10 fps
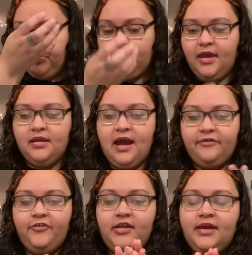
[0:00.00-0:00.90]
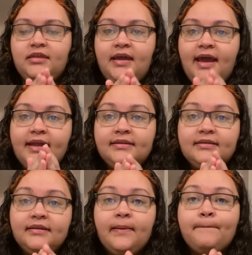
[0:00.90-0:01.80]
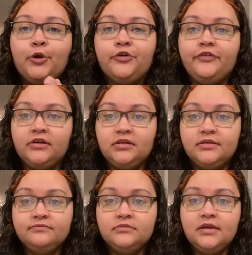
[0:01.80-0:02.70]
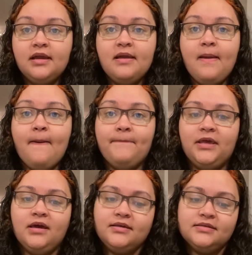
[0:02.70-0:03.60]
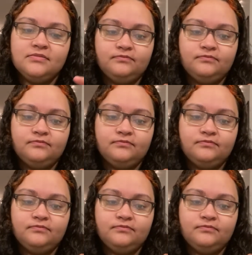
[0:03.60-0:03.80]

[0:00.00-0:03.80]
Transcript: and I feel like they ended it perfectly. Because